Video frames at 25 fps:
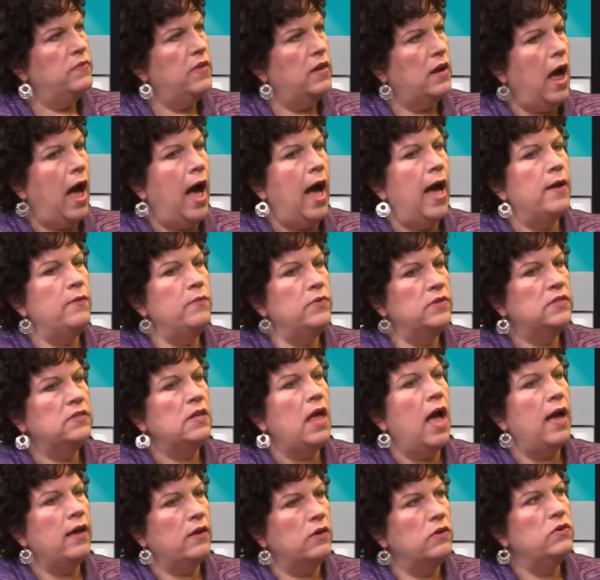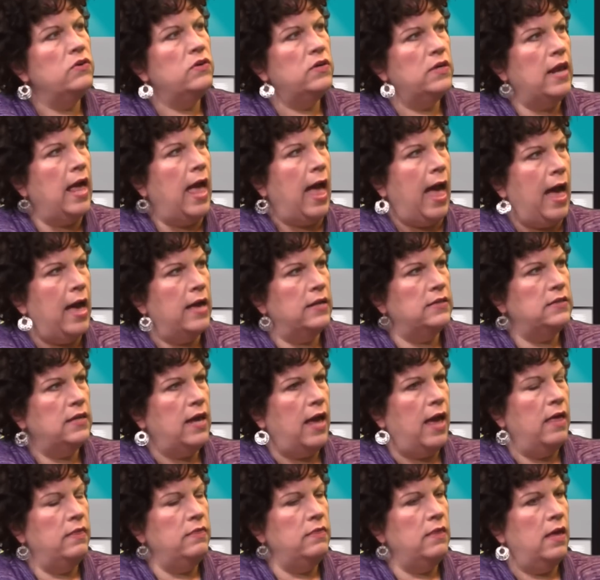that yeah. I was not good at,
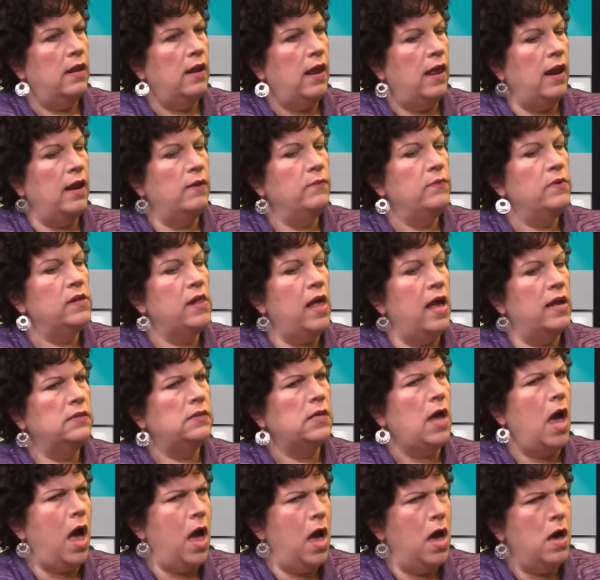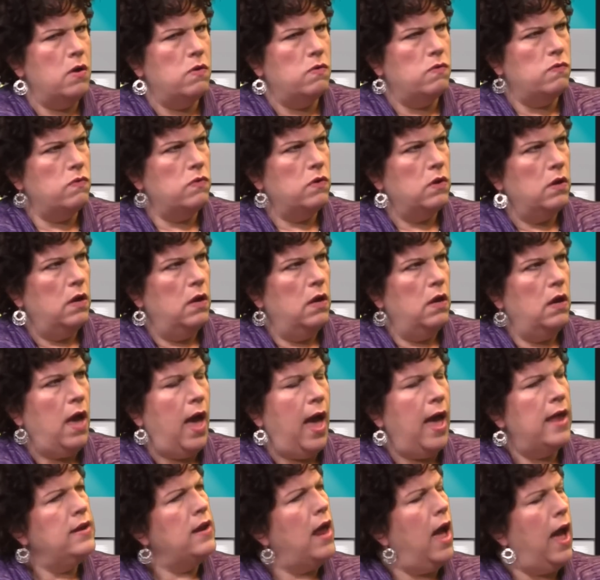and that, and I realized, oh,
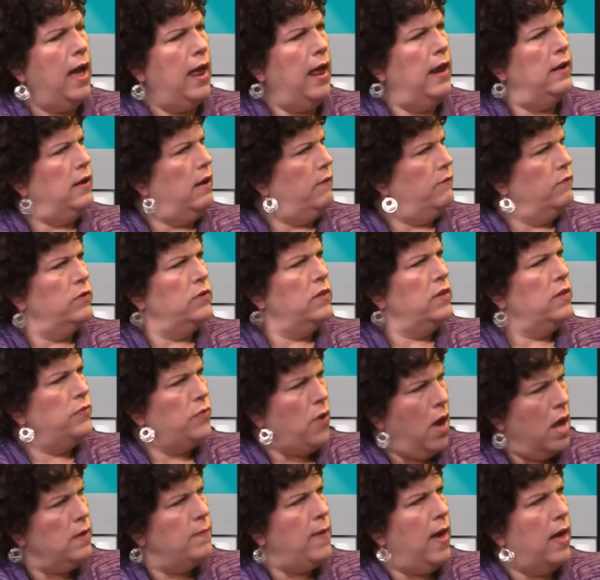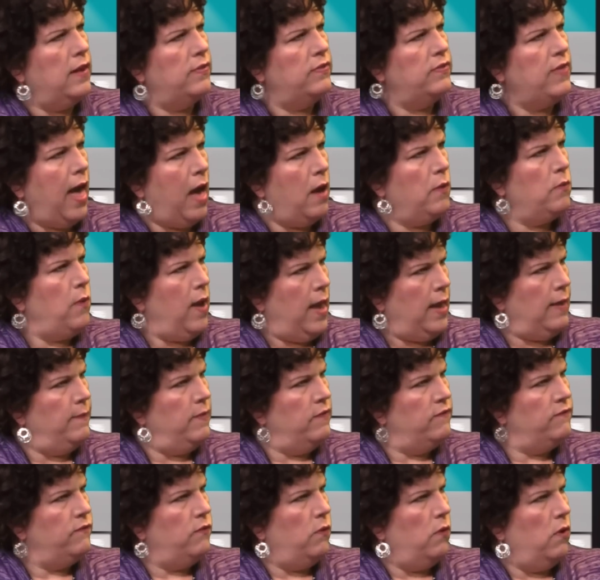I, I never really thought about it that way
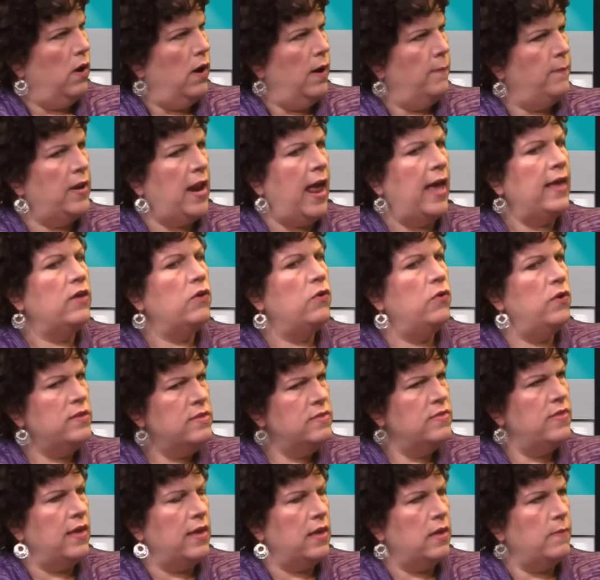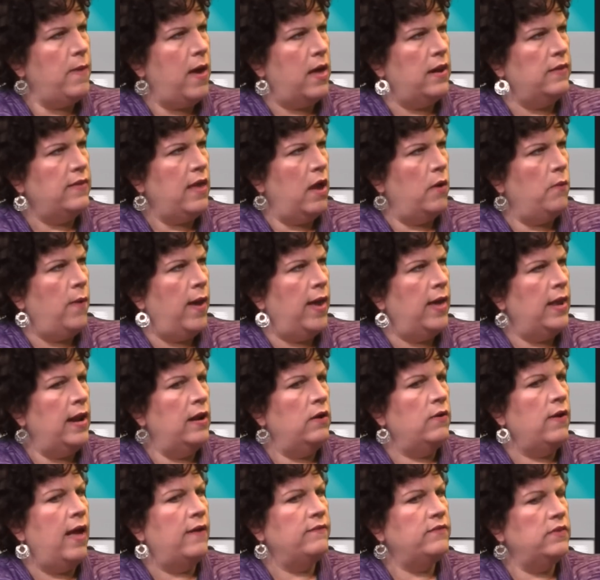before, but I could think about it that way, and I
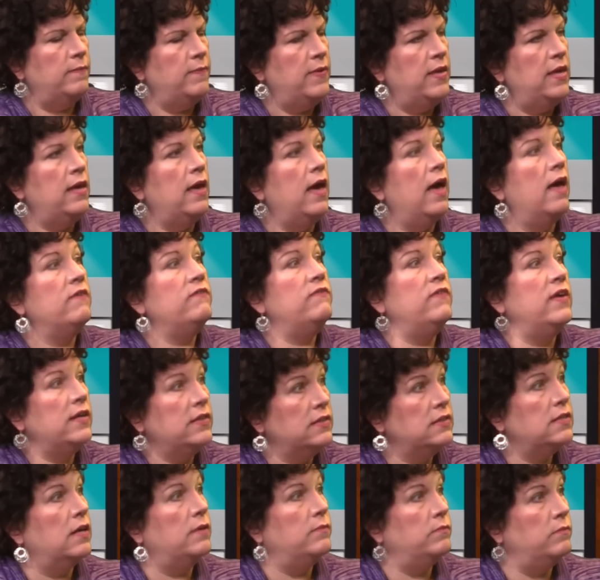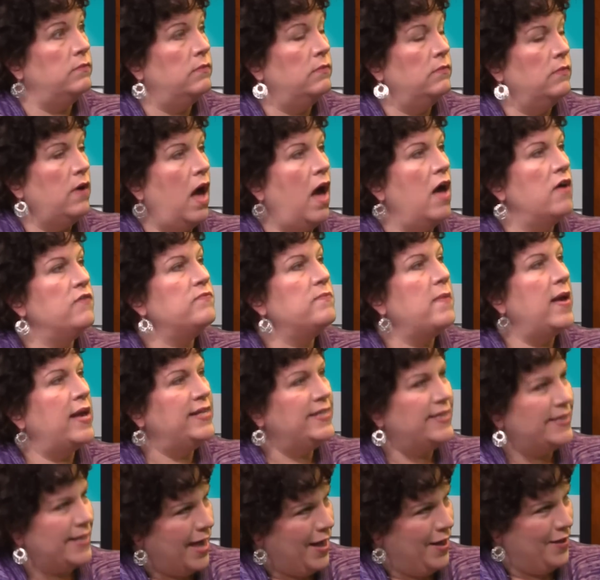don't have to be a victim of
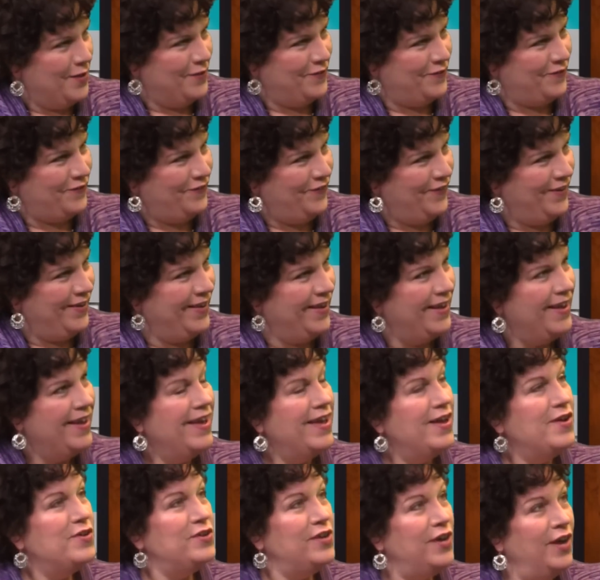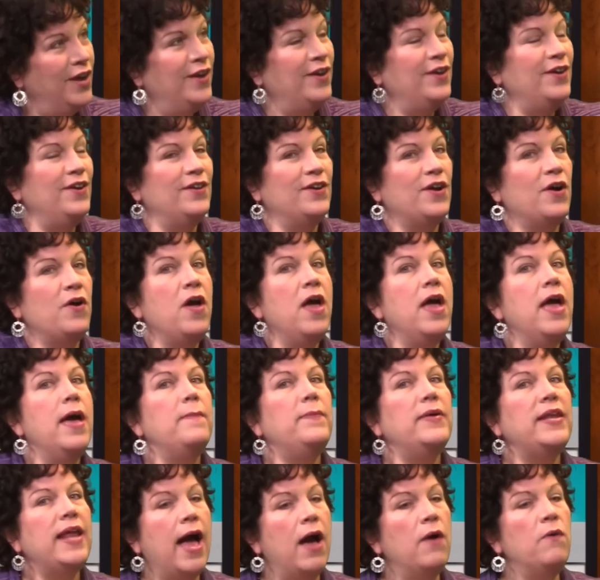myself, you know. Right.
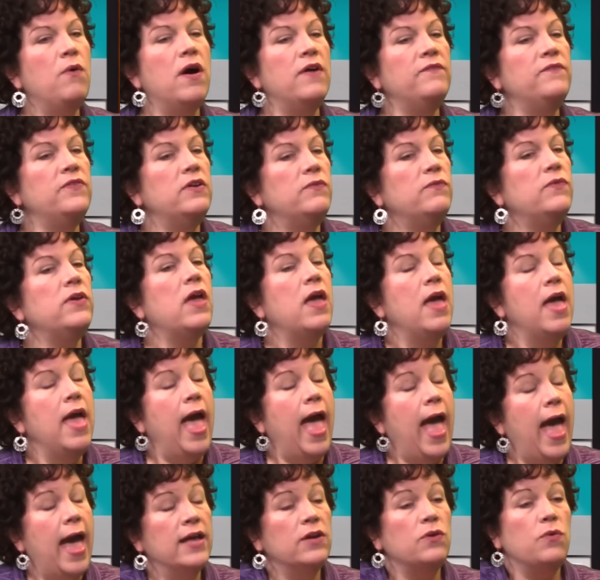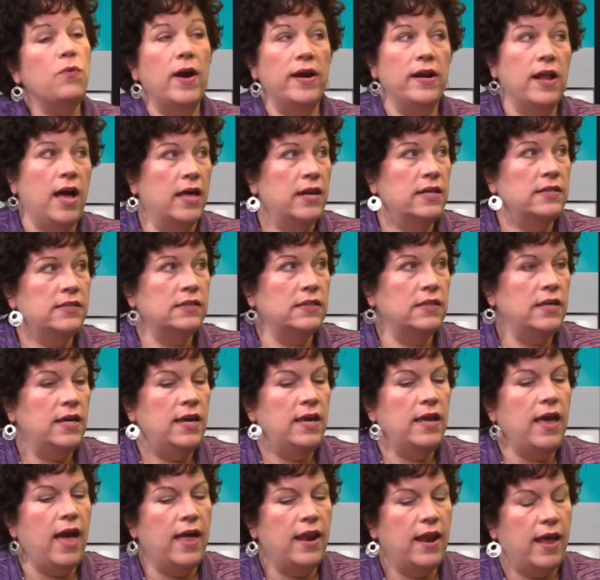But how often have we? And quite
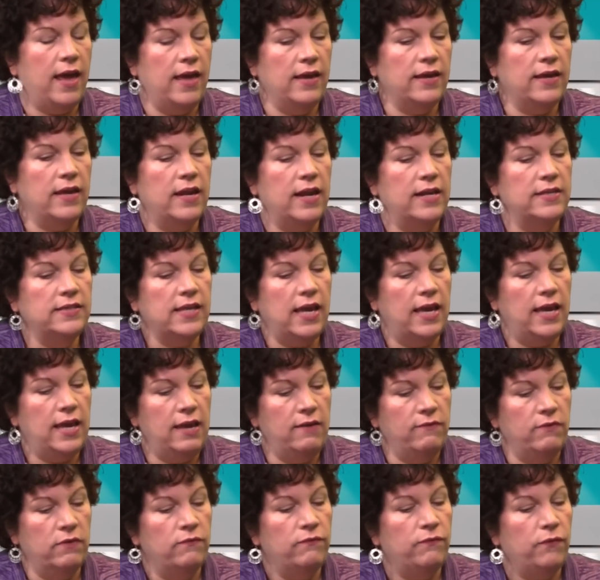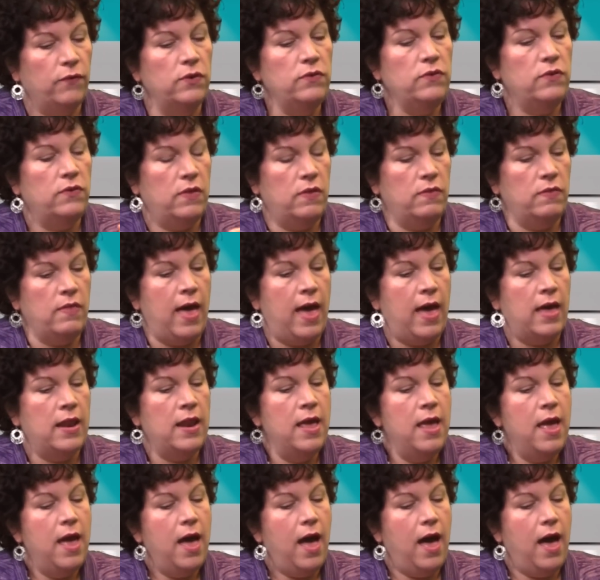honestly, and, and can I say even further than that?